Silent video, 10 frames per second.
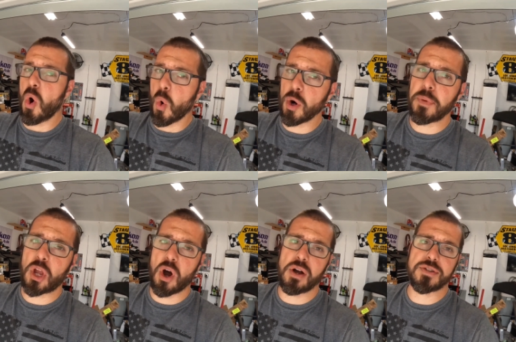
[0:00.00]
or
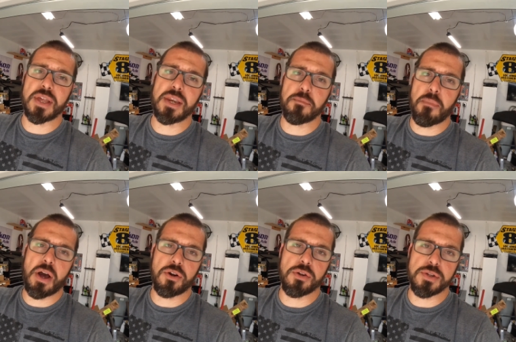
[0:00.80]
because they didn't
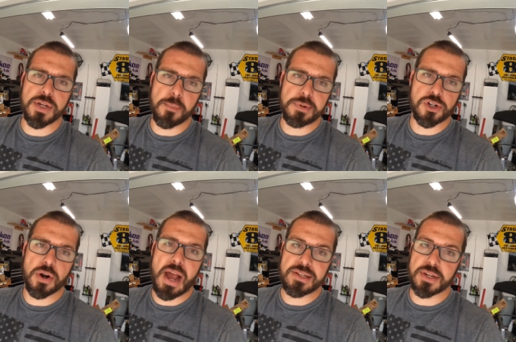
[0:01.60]
monitor the
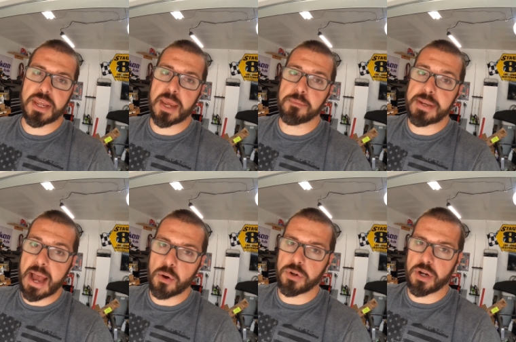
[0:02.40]
temperature as it came
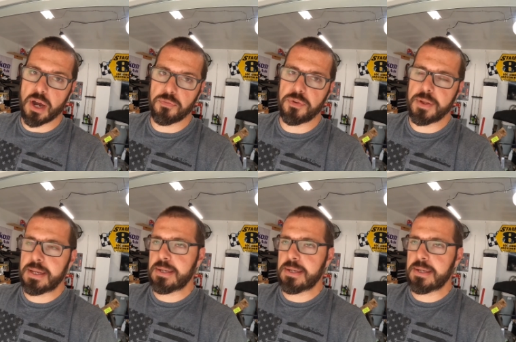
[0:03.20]
down enough.